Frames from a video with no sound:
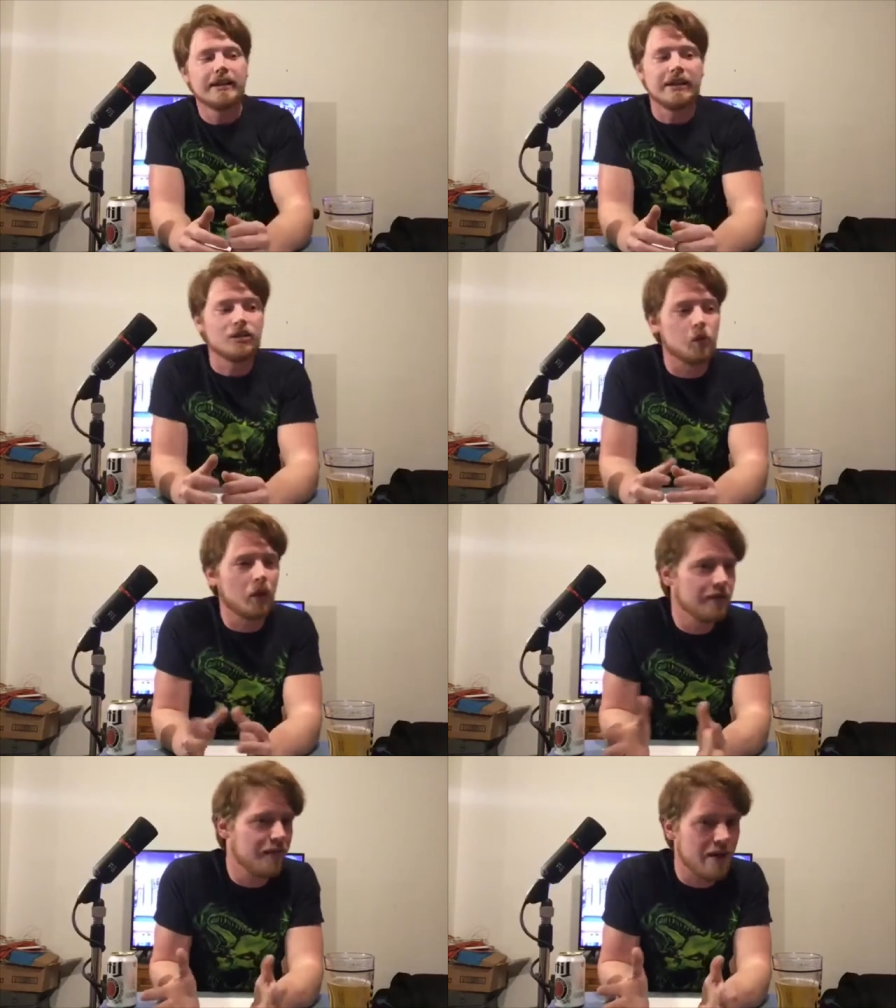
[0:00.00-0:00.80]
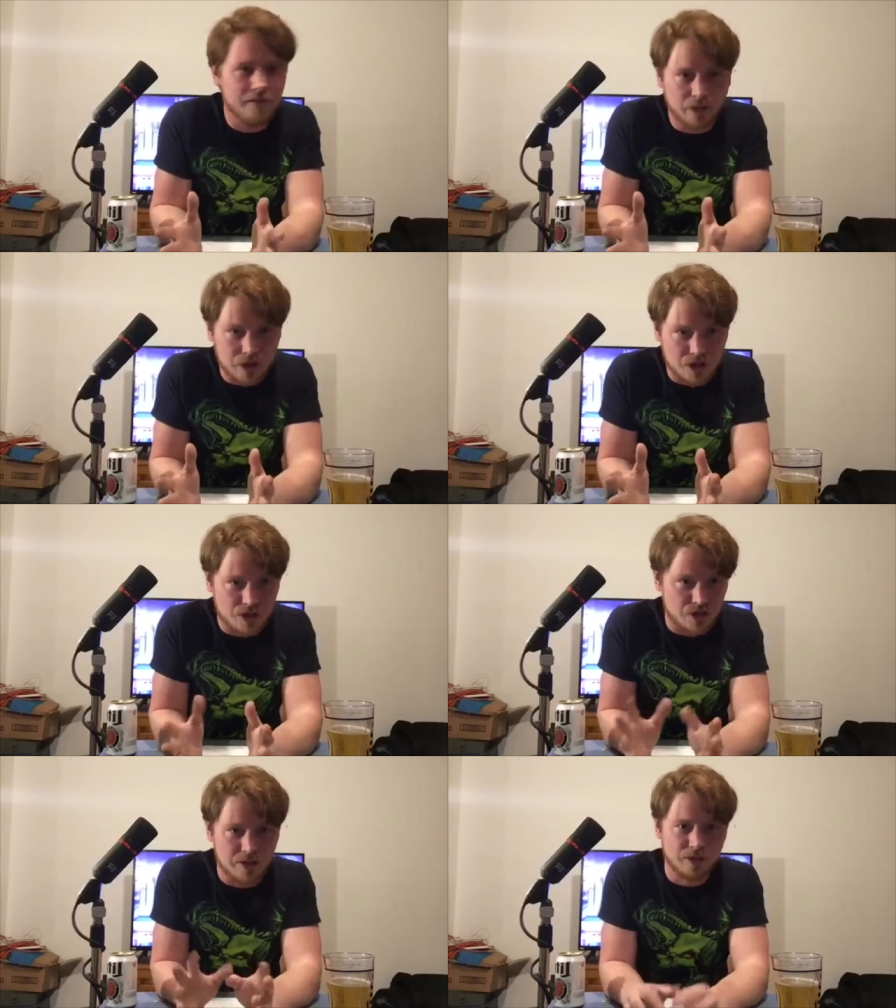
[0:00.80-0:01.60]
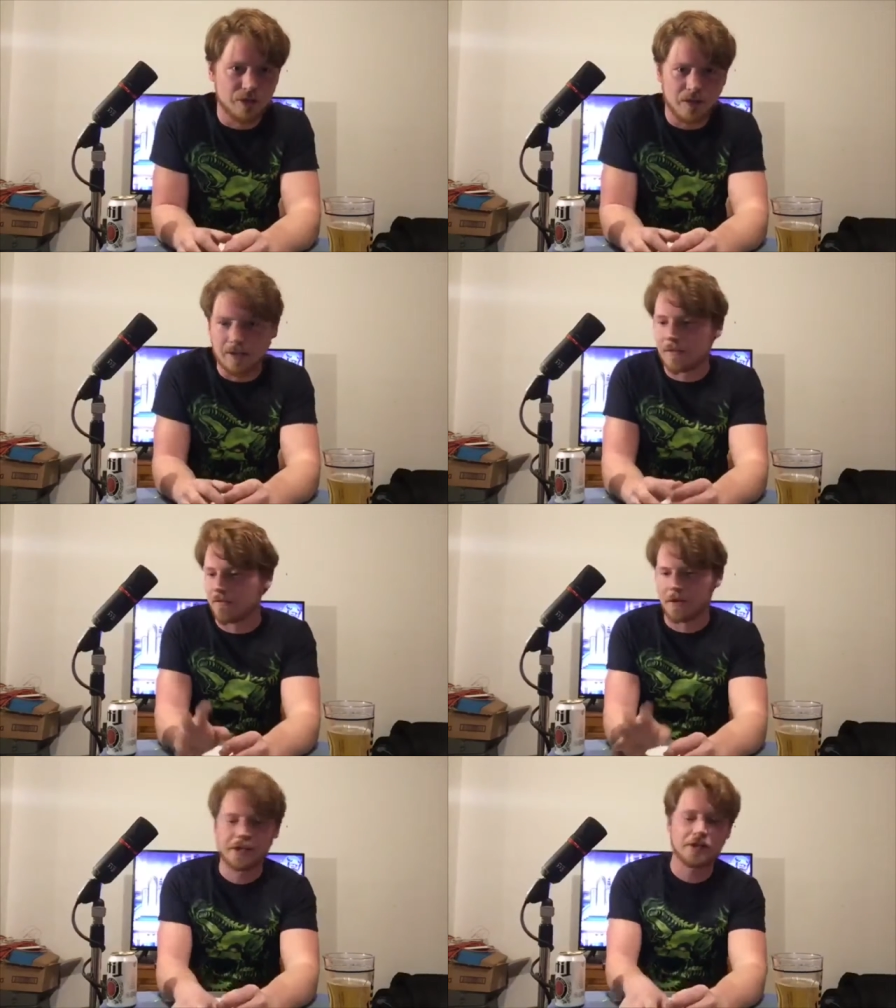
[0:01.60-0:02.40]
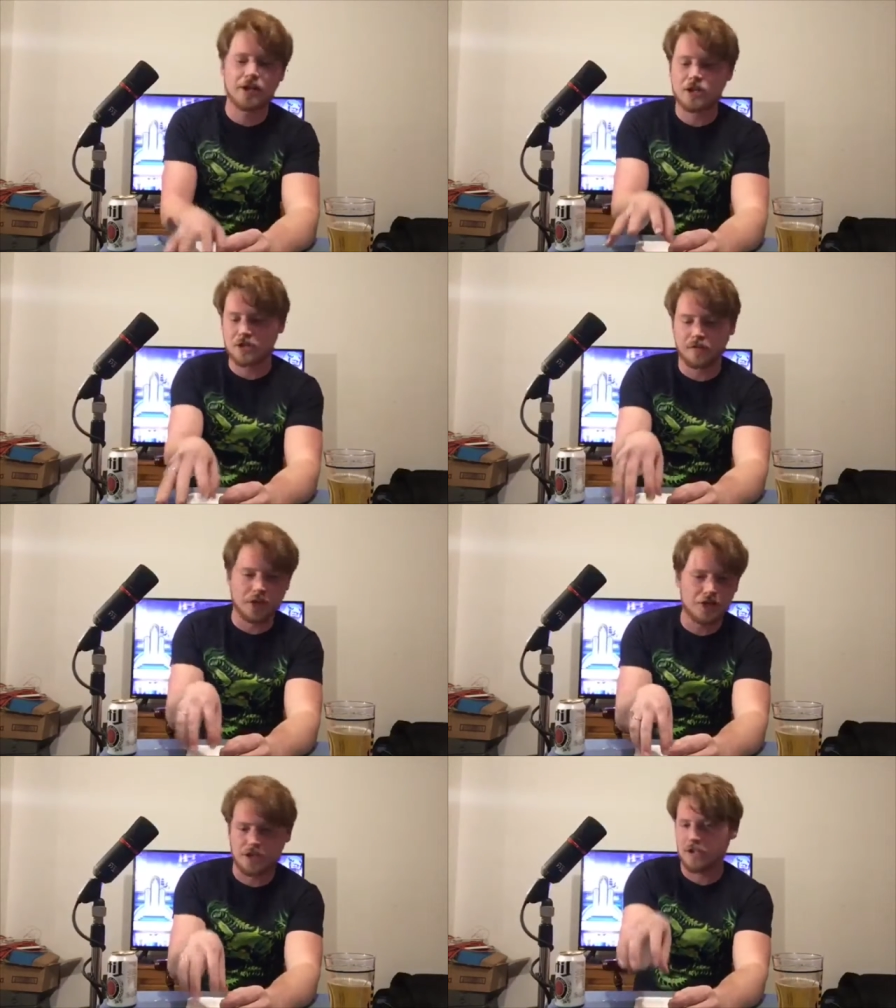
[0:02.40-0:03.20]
in 25 versions, and he'll do like a Frank Sinatra version,